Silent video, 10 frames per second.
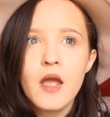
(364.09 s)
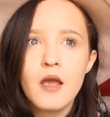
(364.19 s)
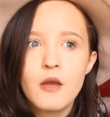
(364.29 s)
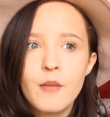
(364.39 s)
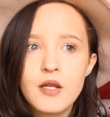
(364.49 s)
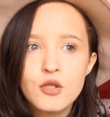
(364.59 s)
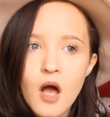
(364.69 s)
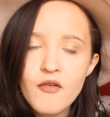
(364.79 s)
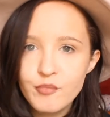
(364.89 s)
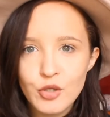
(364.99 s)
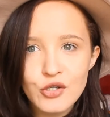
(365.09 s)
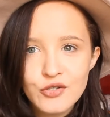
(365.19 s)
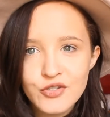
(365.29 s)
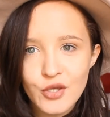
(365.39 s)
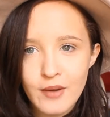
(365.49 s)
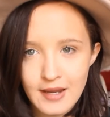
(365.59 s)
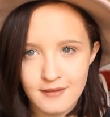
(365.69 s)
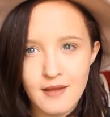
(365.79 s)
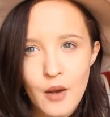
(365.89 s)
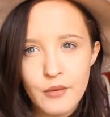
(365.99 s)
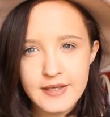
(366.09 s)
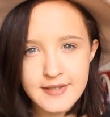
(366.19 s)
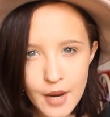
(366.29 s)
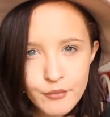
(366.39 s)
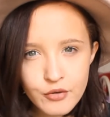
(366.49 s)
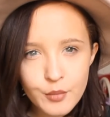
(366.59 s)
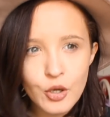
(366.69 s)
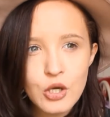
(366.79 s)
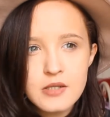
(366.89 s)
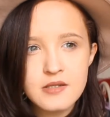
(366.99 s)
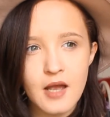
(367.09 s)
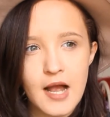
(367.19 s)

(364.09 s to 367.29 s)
And a lot of the books that were in that were contemporary books,